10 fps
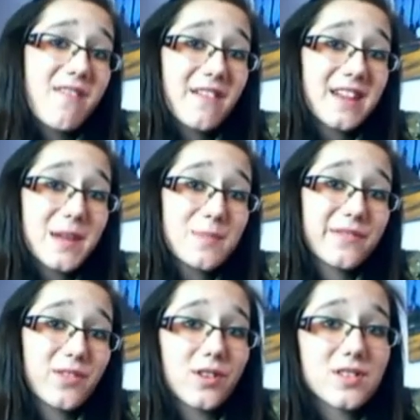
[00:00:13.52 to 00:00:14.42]
I've never done it
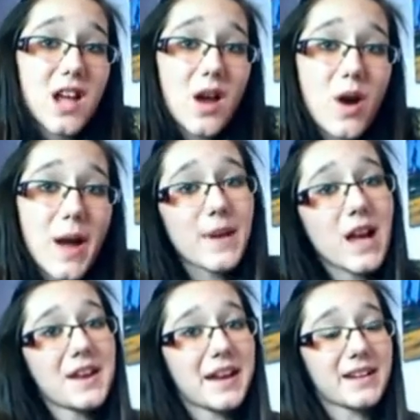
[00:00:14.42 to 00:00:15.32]
before, so I'm
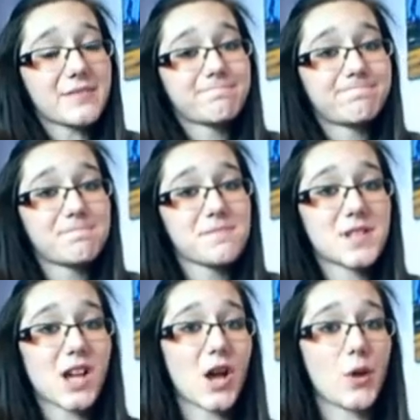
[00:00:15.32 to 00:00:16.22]
learning.
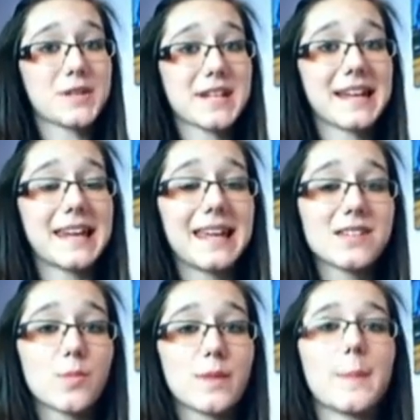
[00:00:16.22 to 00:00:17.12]
So take it
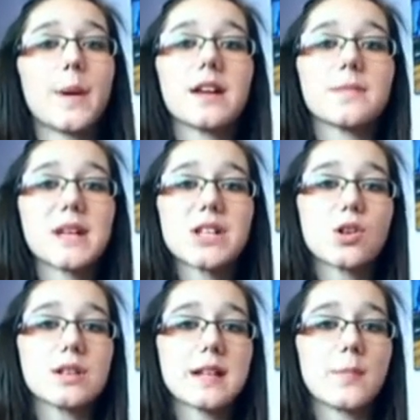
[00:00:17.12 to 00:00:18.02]
easy on me, but be
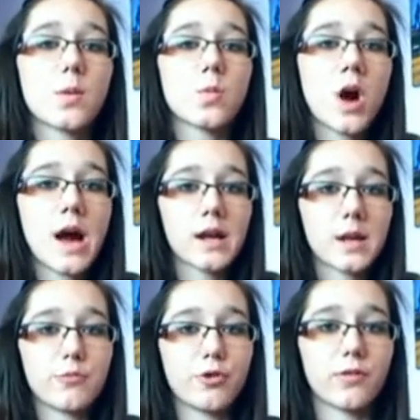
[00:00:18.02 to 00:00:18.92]
sure to tell me what I
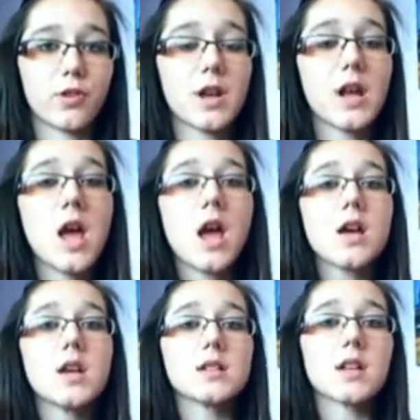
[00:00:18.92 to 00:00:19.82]
could improve on.
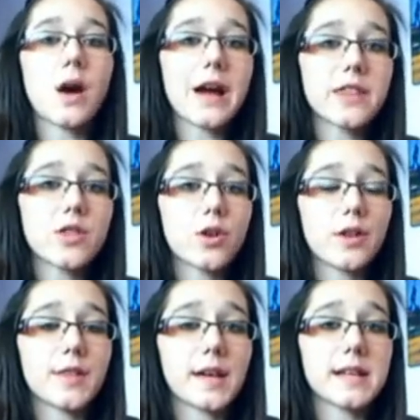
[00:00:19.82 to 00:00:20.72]
So I
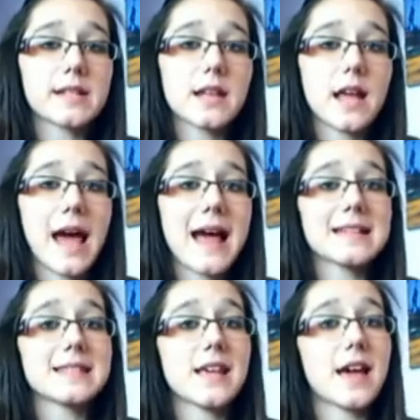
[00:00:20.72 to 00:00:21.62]
thought that
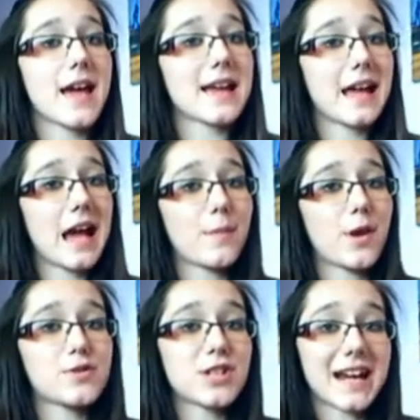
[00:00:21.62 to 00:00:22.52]
as the
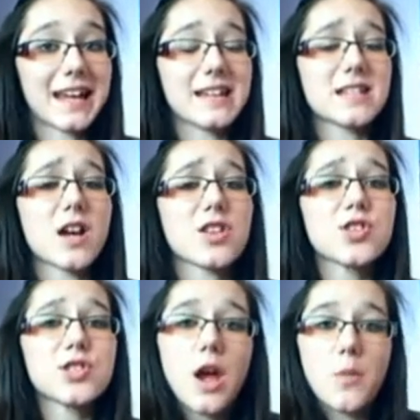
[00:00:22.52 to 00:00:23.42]
camo jackets are
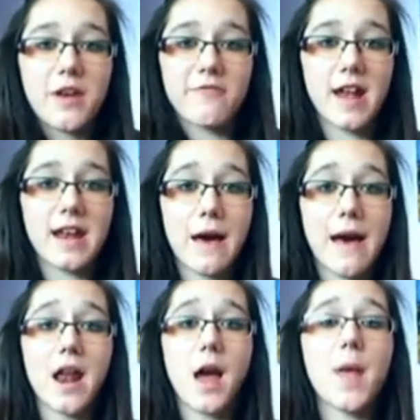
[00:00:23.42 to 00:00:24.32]
so in right
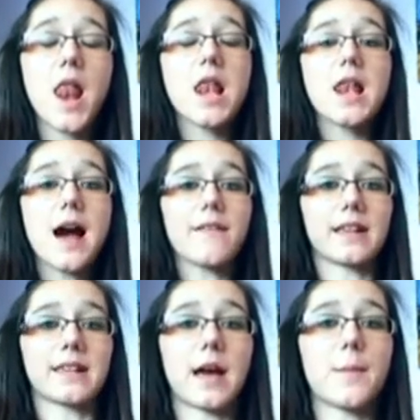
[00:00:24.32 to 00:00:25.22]
now and I'm
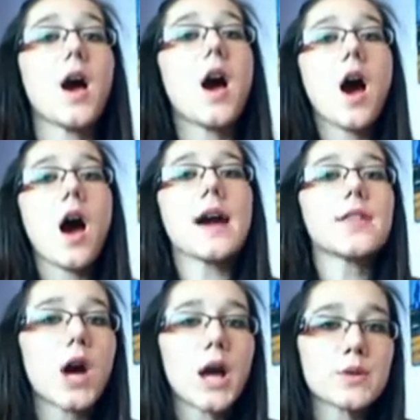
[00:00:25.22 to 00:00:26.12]
loving them,
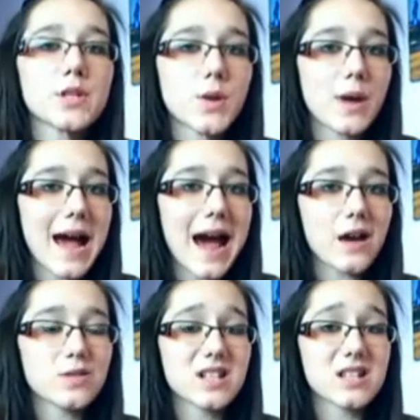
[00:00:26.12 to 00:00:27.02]
I thought I would do a
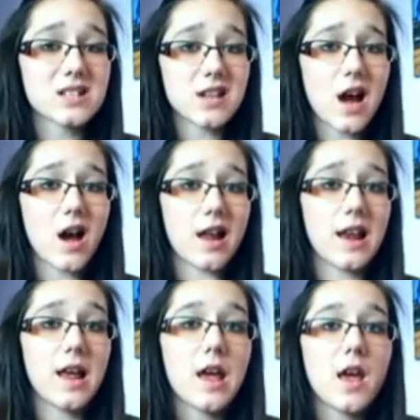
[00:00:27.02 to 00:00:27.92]
how to
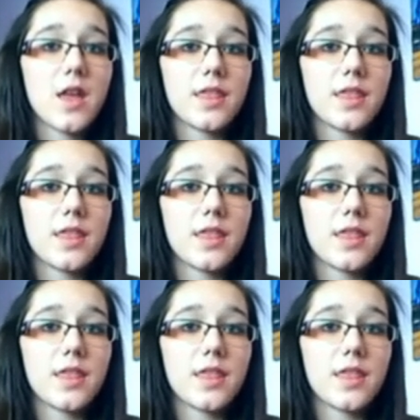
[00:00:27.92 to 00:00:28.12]
style